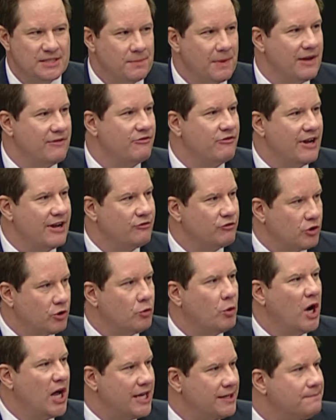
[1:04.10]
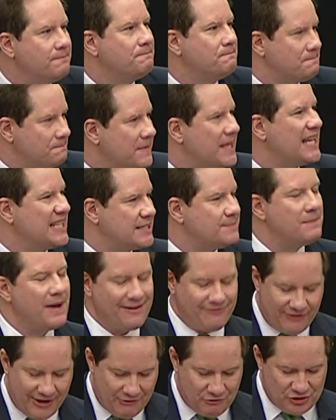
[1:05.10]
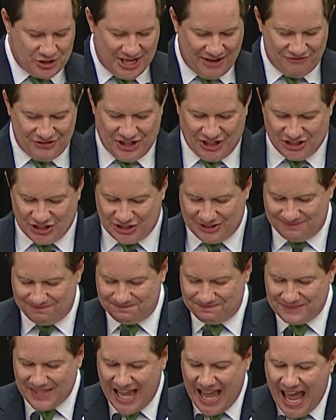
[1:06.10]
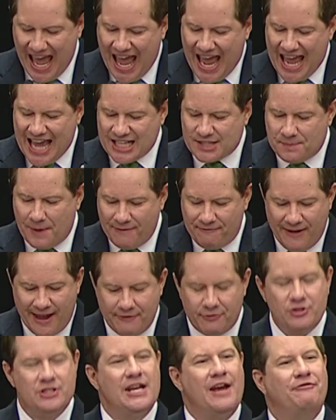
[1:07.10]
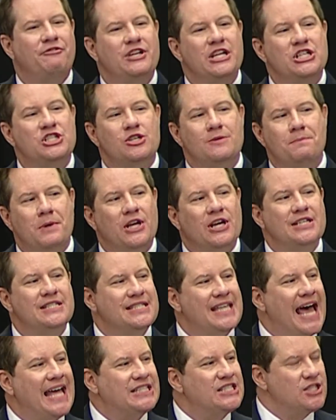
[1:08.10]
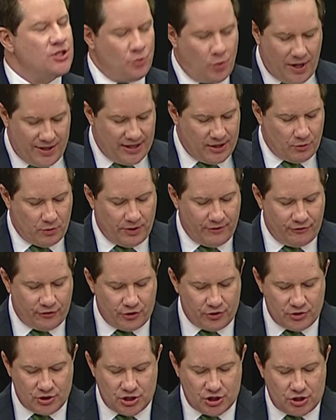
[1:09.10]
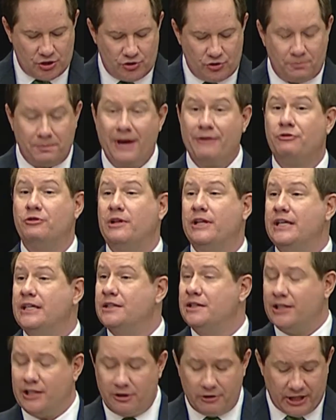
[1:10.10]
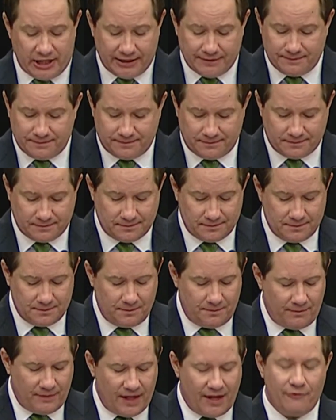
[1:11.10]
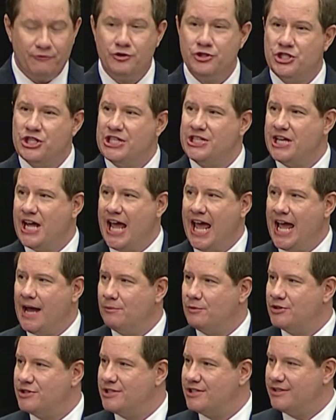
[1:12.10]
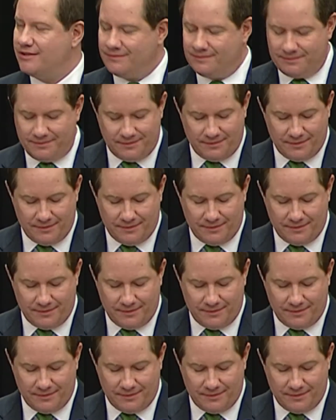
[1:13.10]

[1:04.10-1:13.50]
my favorite one. That's my favorite definition. It's my favorite definition because that's the one that refers to Beverly Cleary, Virginia Hamilton,